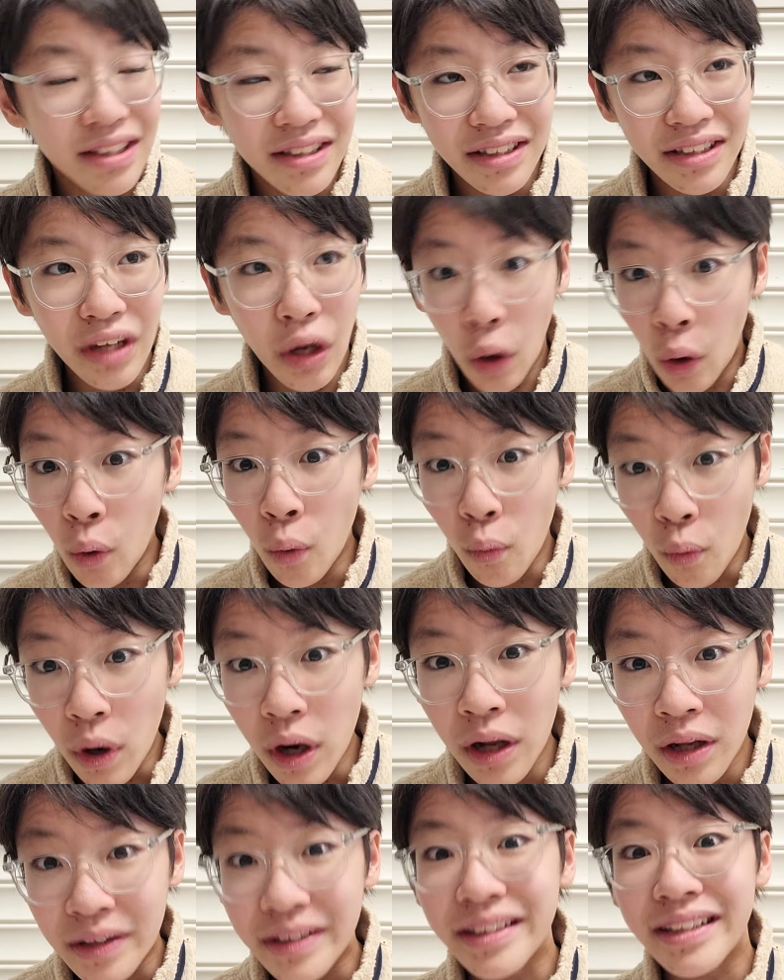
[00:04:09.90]
the whole
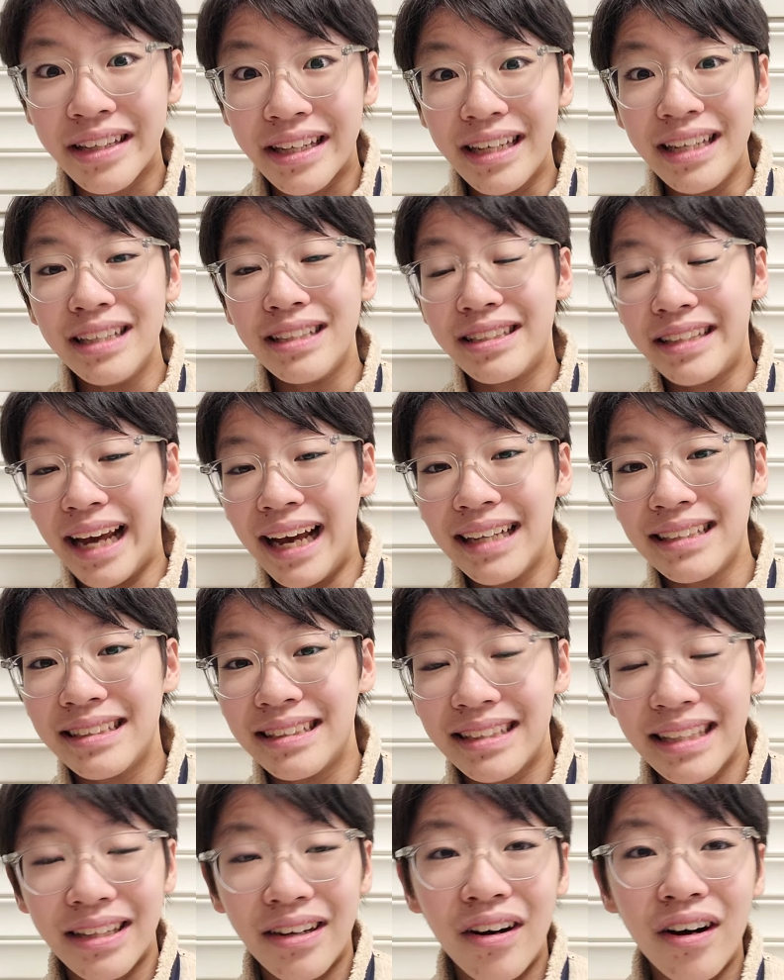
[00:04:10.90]
world is
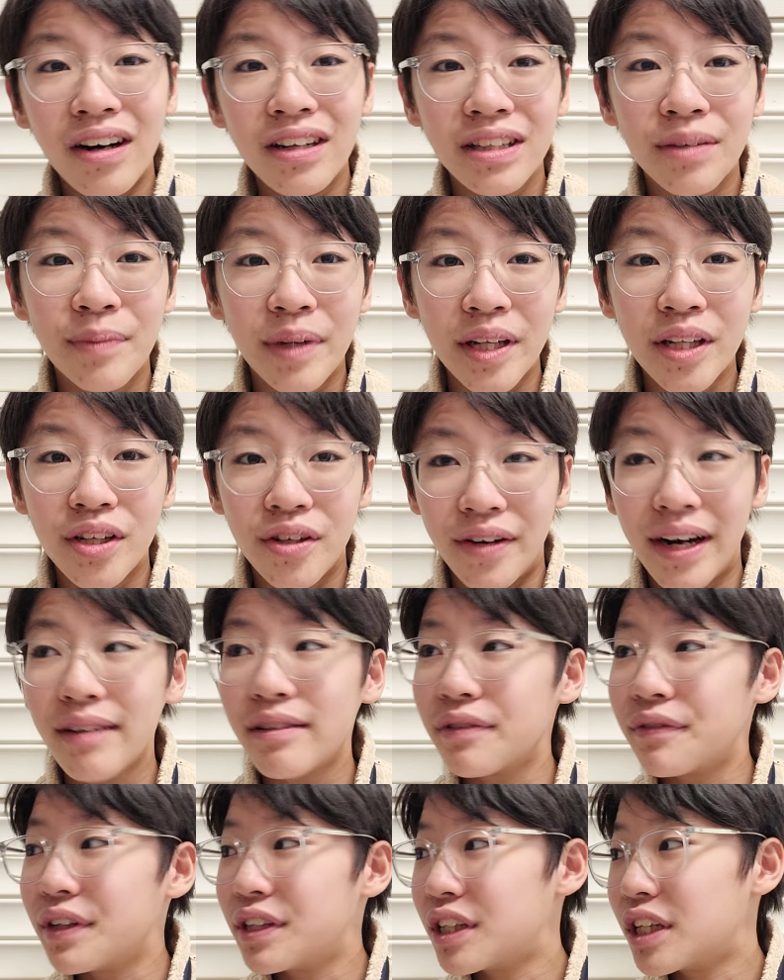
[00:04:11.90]
gases and all of them interact
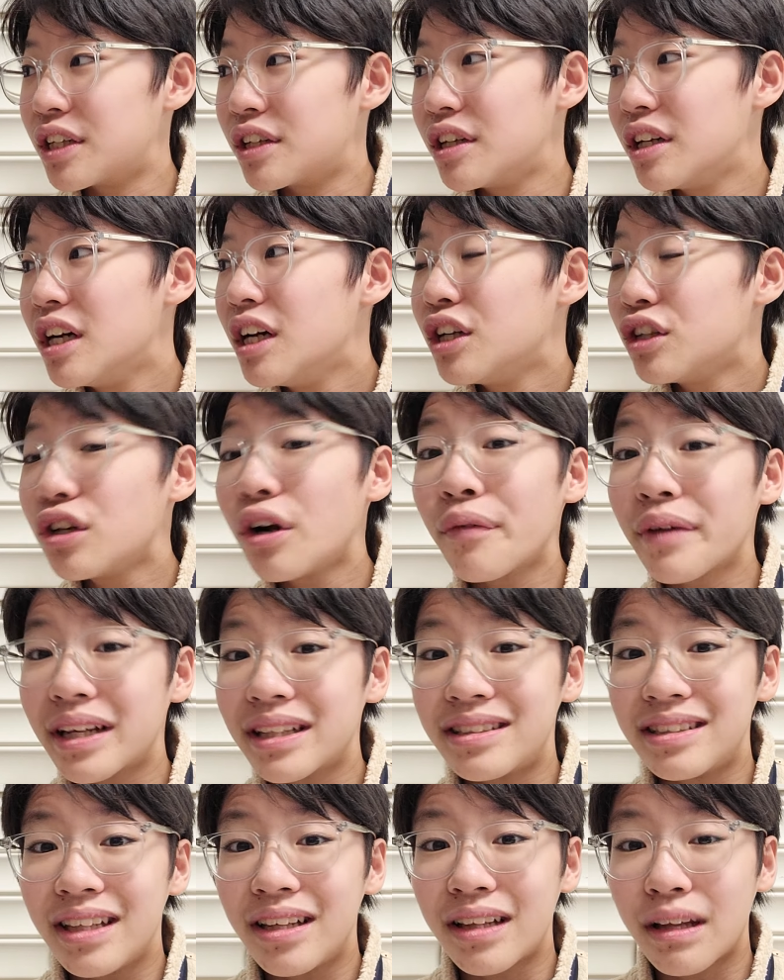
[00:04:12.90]
with each other. Sure, we
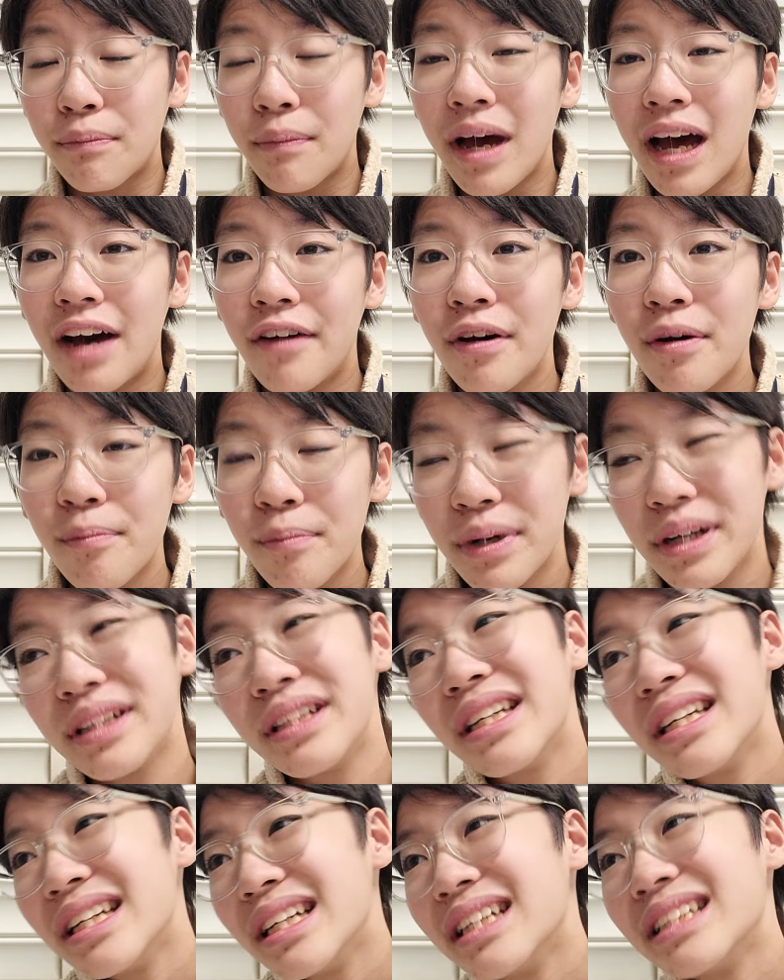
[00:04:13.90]
can seal them off,
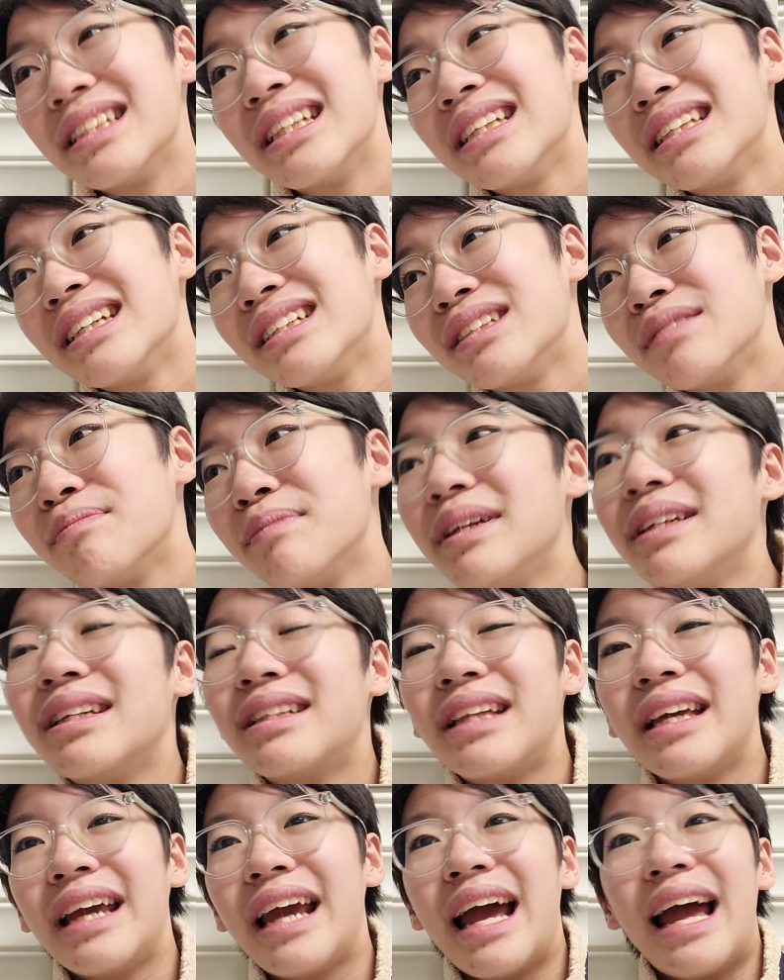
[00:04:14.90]
but that doesn't mean
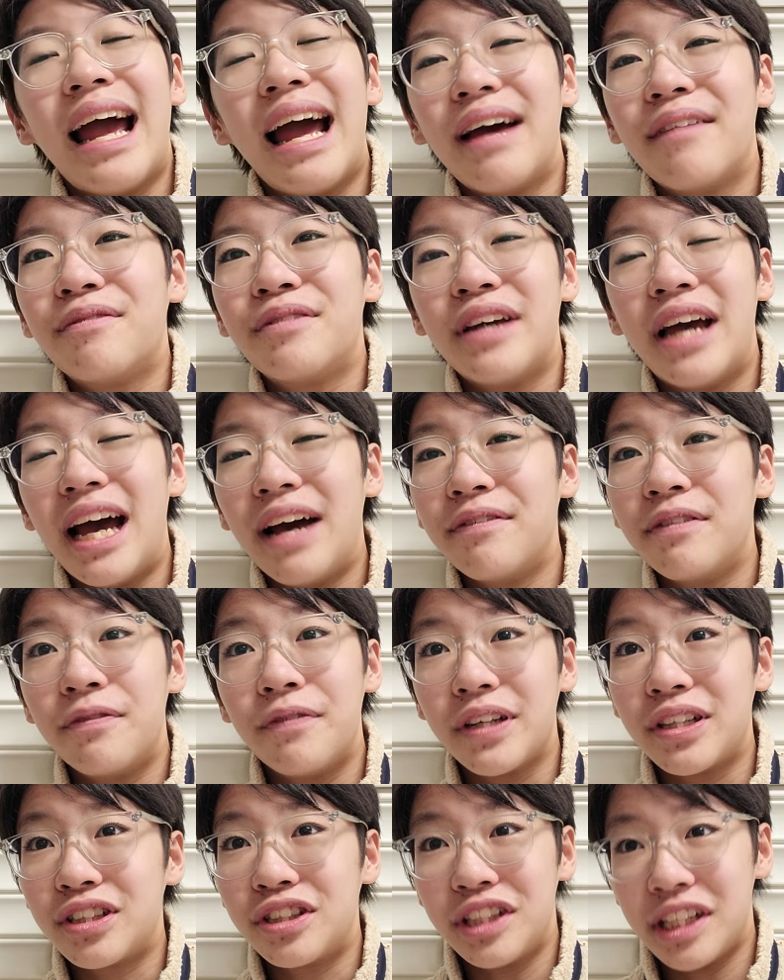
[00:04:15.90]
that they have to have a
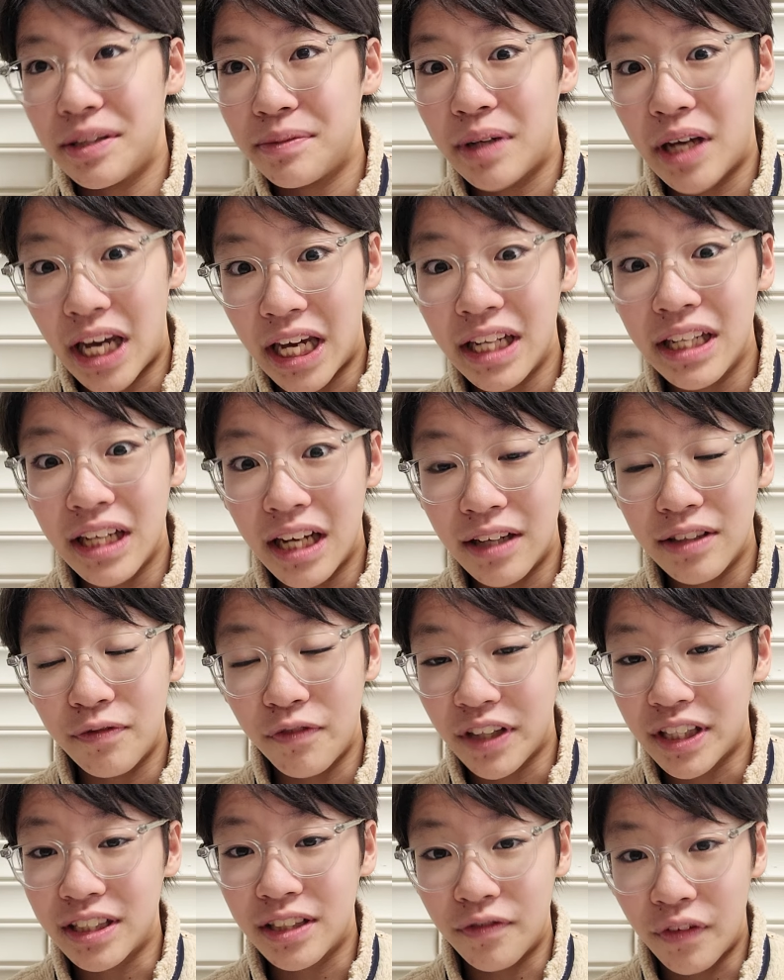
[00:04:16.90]
fixed shape and a
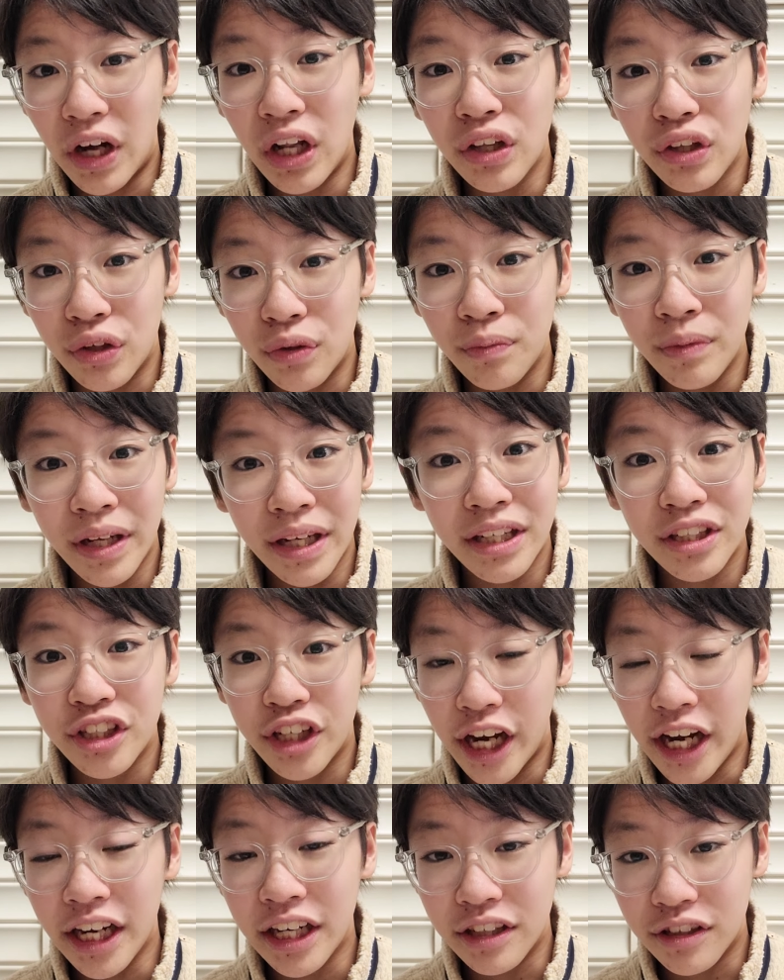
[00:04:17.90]
fixed volume. It can
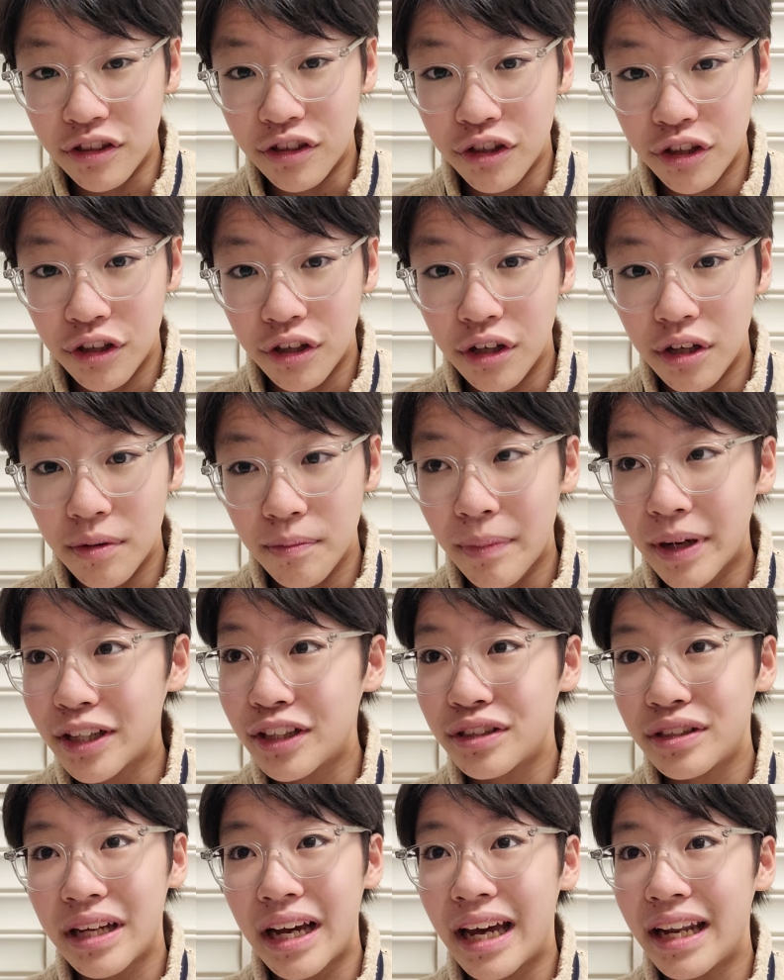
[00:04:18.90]
change by
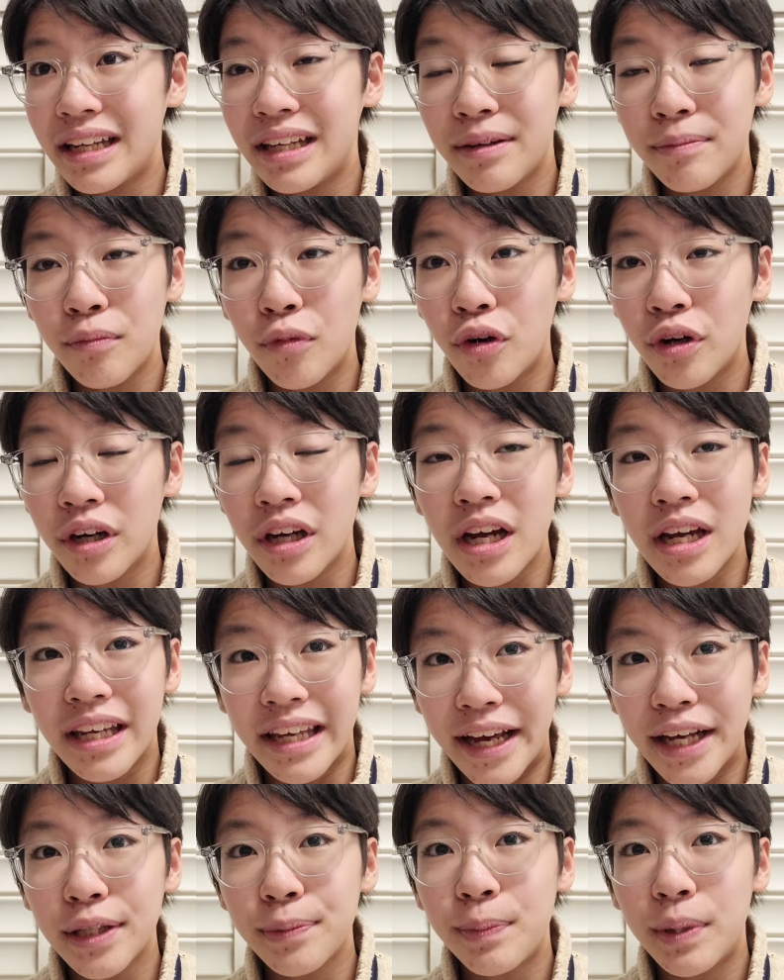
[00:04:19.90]
just adding in more
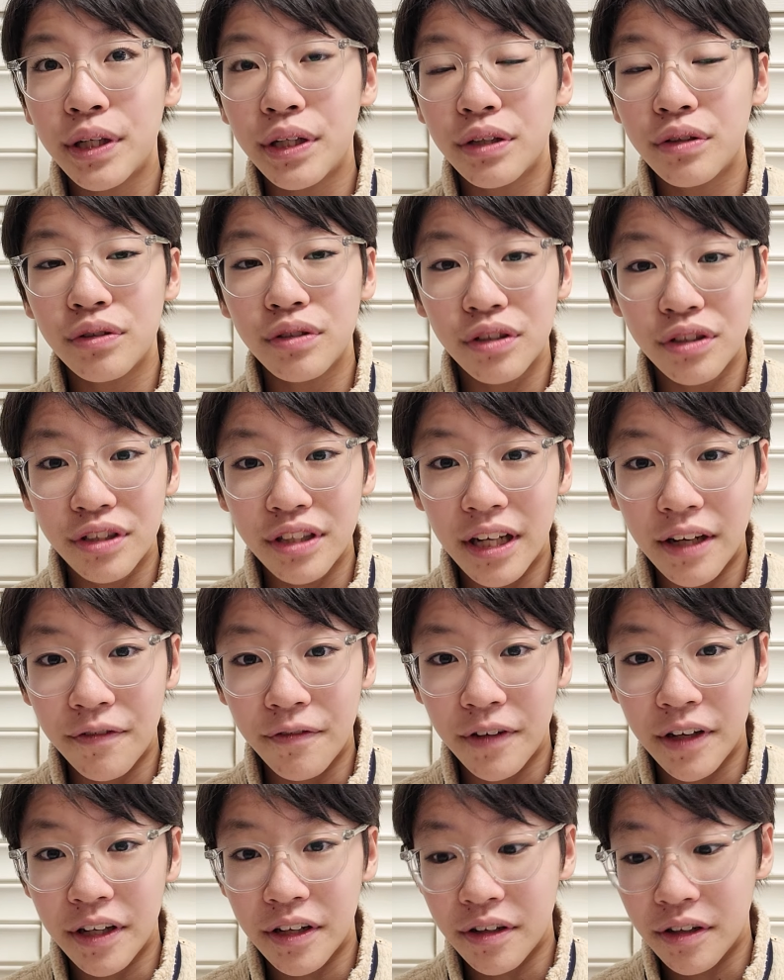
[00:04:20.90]
gas particles or
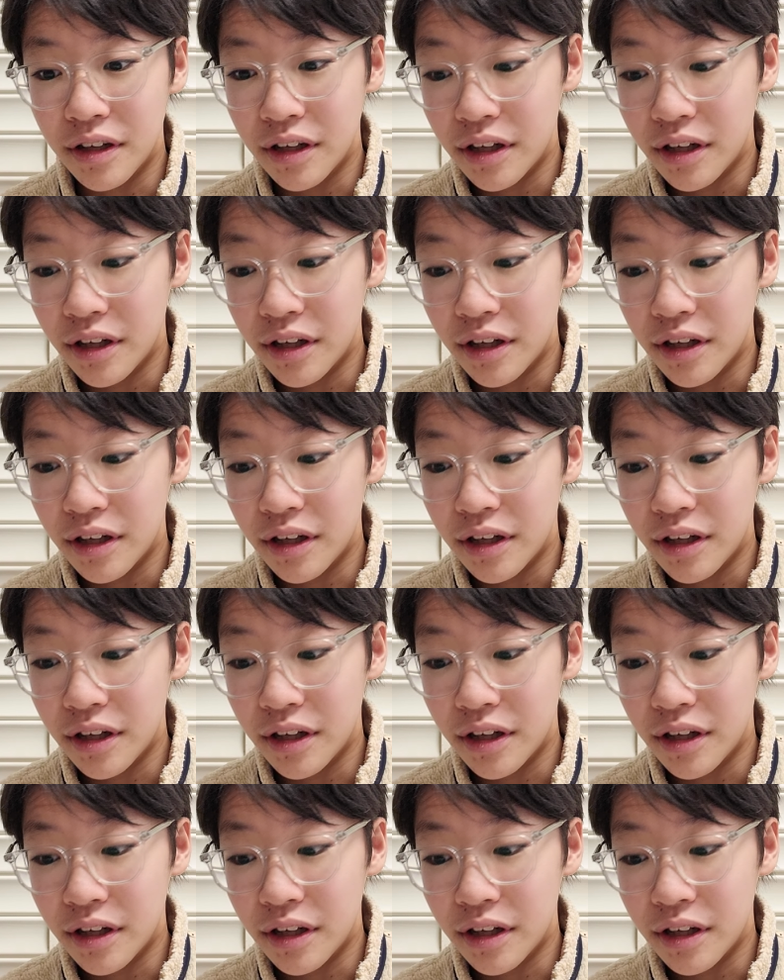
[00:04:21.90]
stuff in.